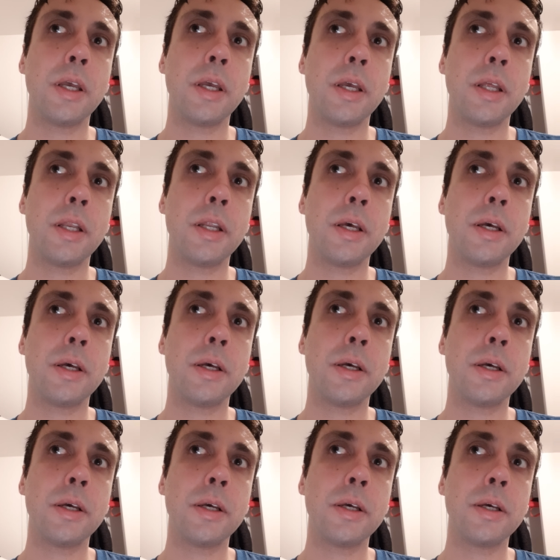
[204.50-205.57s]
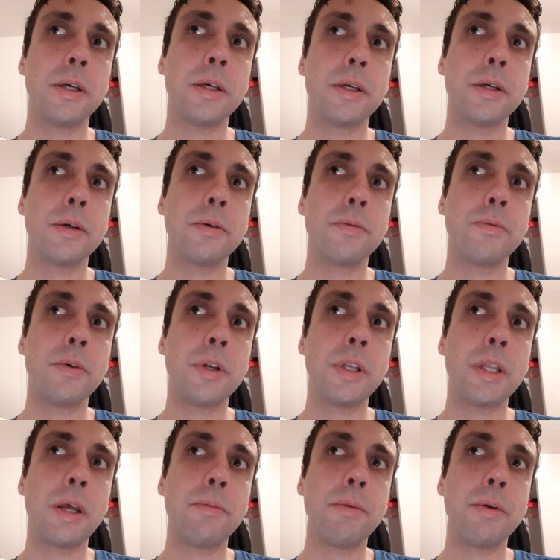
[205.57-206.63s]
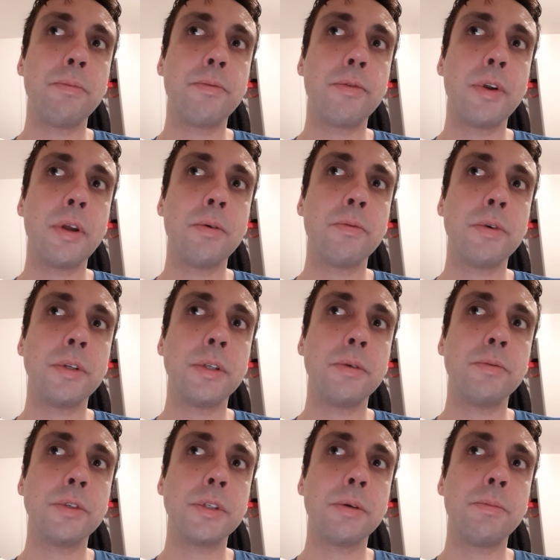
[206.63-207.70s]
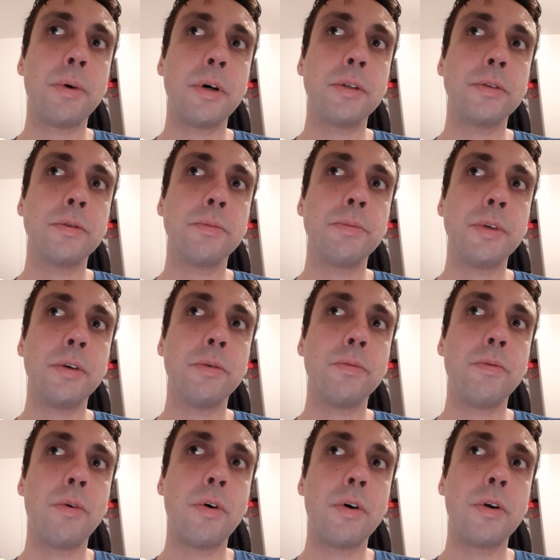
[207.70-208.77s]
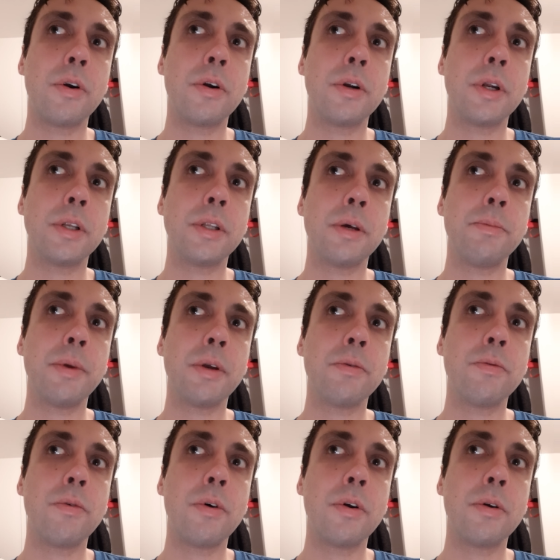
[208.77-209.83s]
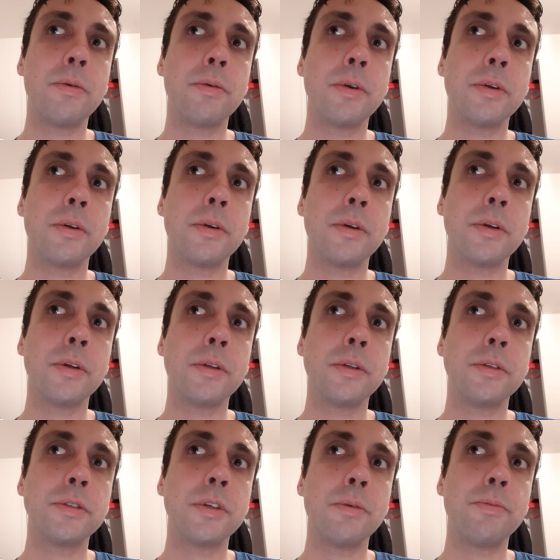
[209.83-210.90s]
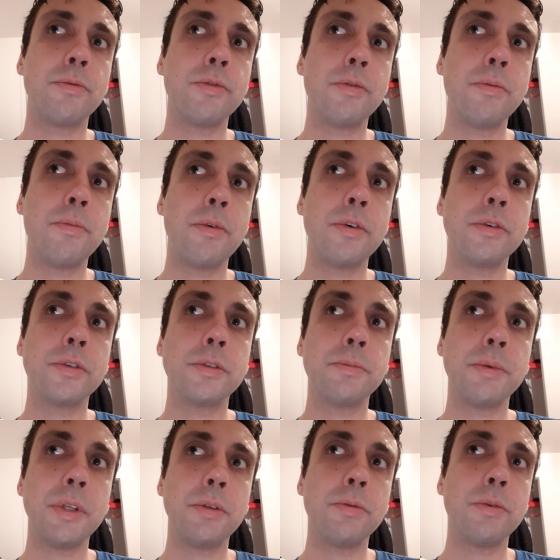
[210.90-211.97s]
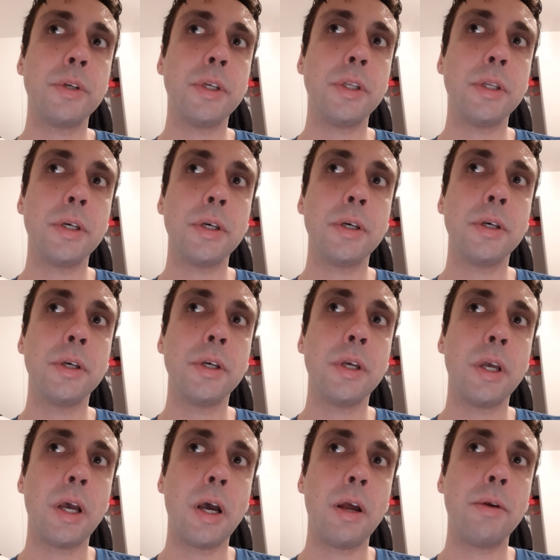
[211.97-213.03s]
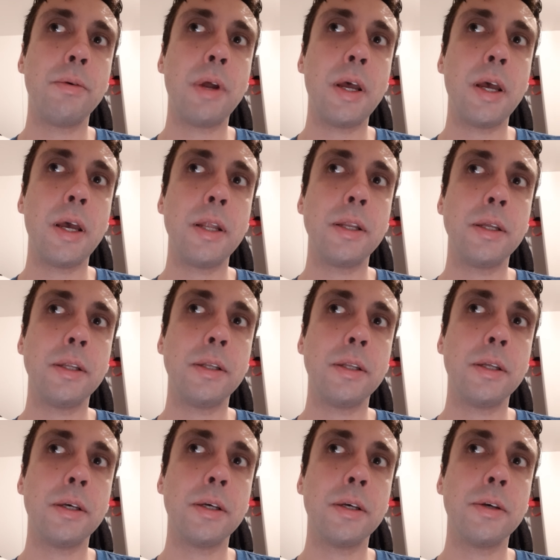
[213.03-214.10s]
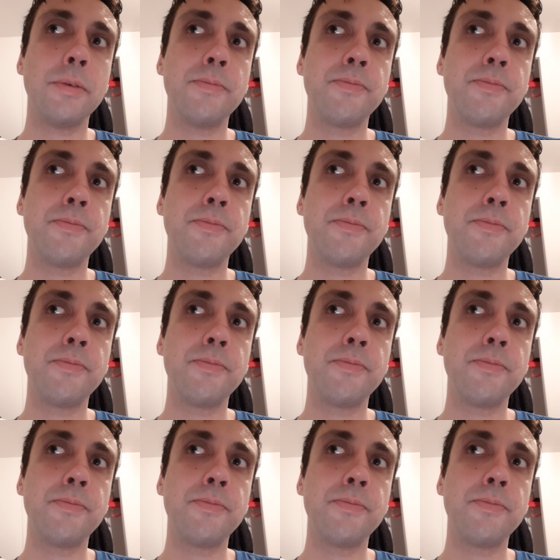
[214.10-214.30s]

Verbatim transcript: And uh, one time I prayed when there was about to be a war, atomic war, uh, some rumors between uh, Iran and uh,